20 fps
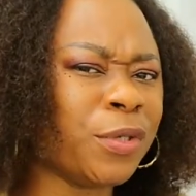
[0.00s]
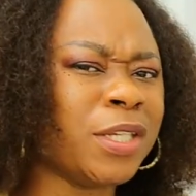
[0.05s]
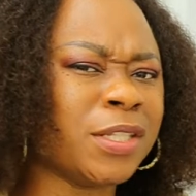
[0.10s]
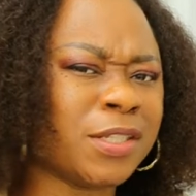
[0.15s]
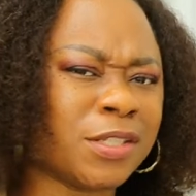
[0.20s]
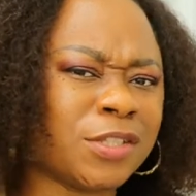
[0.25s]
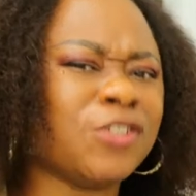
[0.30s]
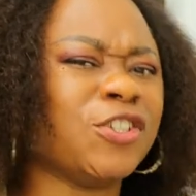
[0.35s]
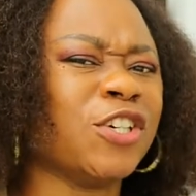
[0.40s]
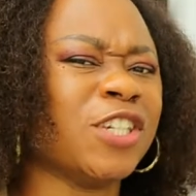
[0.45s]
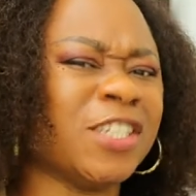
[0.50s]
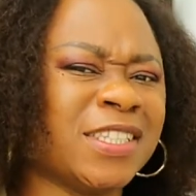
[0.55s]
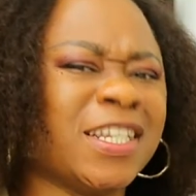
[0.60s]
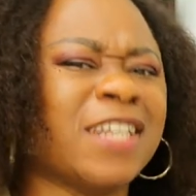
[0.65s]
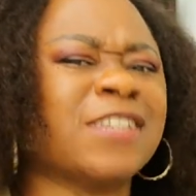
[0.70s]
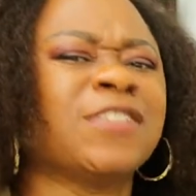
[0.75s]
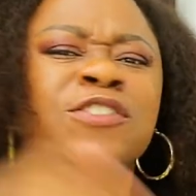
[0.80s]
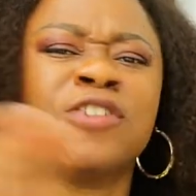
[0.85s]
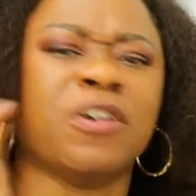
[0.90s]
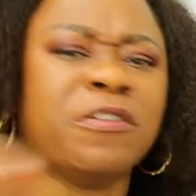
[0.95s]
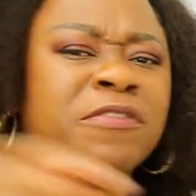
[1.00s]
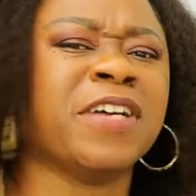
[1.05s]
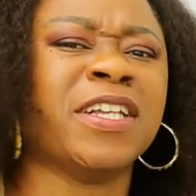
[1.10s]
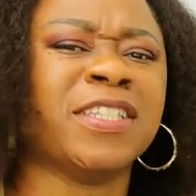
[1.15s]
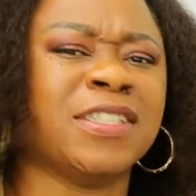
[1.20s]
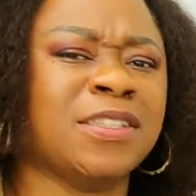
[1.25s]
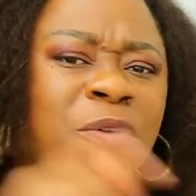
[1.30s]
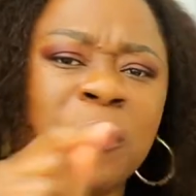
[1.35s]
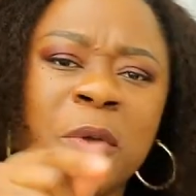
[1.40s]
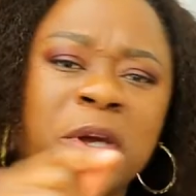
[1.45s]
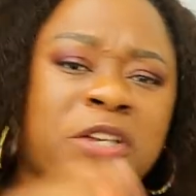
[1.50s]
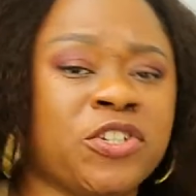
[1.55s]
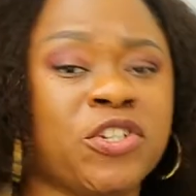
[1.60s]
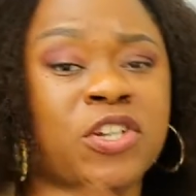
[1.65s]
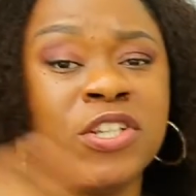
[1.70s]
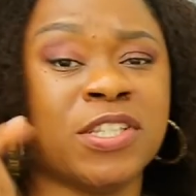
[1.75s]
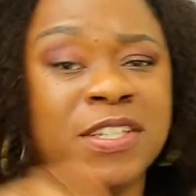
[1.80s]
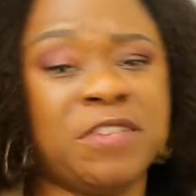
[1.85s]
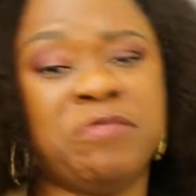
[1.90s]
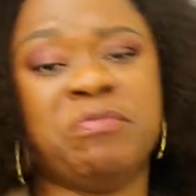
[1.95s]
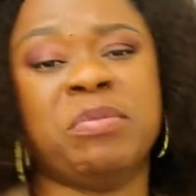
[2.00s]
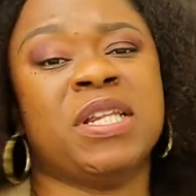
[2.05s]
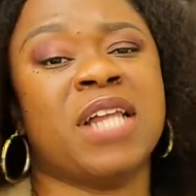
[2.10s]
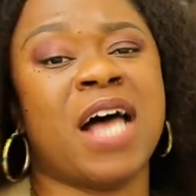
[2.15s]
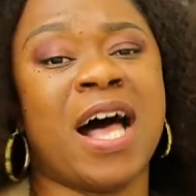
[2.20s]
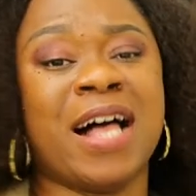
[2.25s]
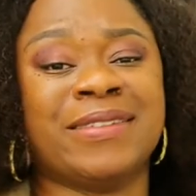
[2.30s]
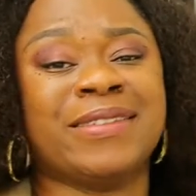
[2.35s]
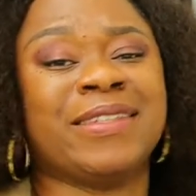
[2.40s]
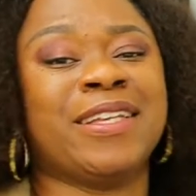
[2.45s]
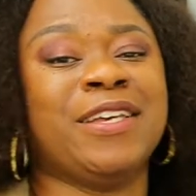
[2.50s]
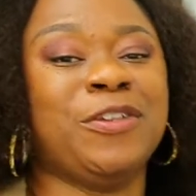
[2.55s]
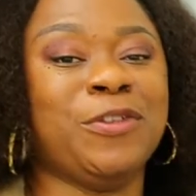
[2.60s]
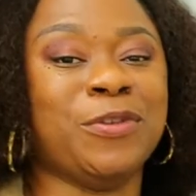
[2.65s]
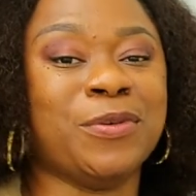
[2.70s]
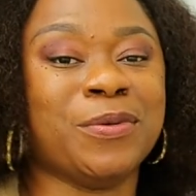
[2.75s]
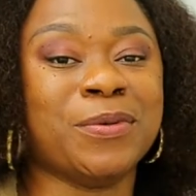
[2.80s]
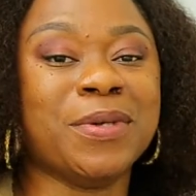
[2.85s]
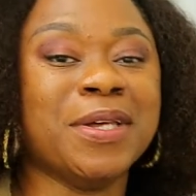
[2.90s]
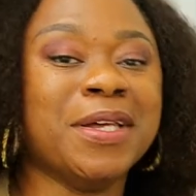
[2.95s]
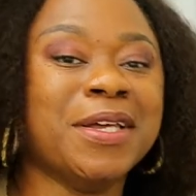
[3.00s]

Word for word: it's just as tough as the questions they've been asking you